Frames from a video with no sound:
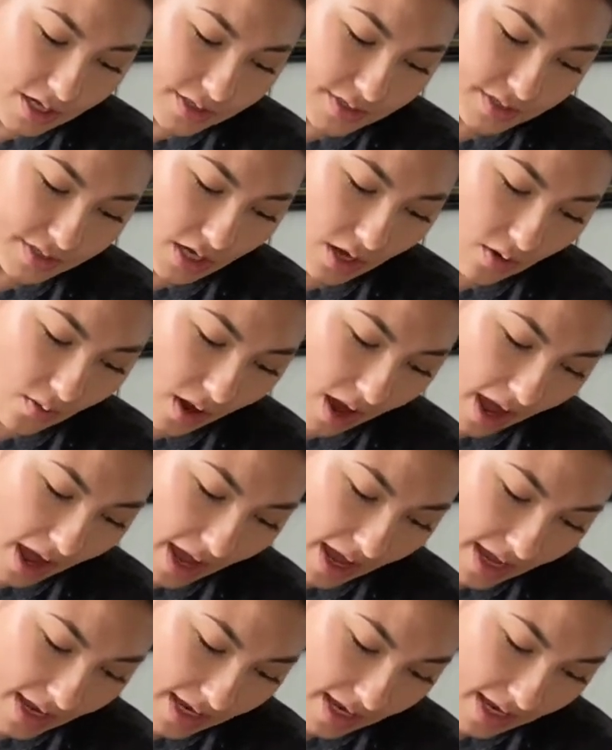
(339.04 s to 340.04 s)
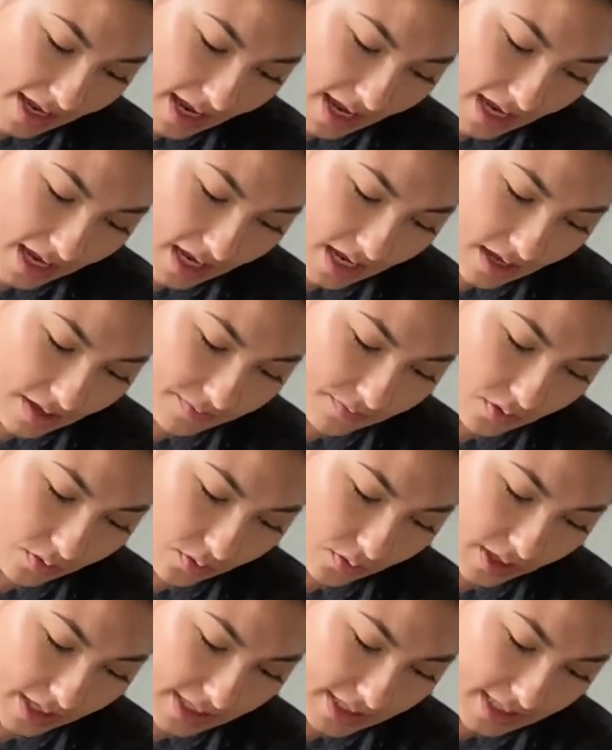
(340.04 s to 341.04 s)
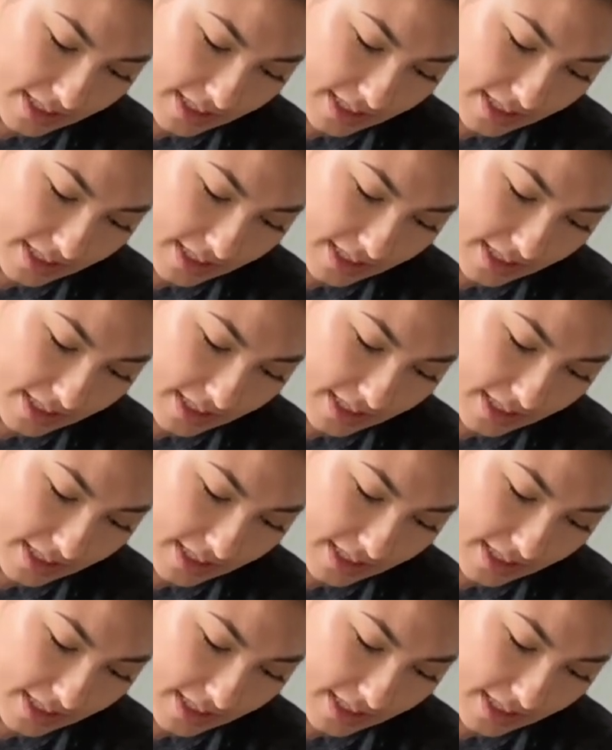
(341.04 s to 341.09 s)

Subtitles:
So I am going to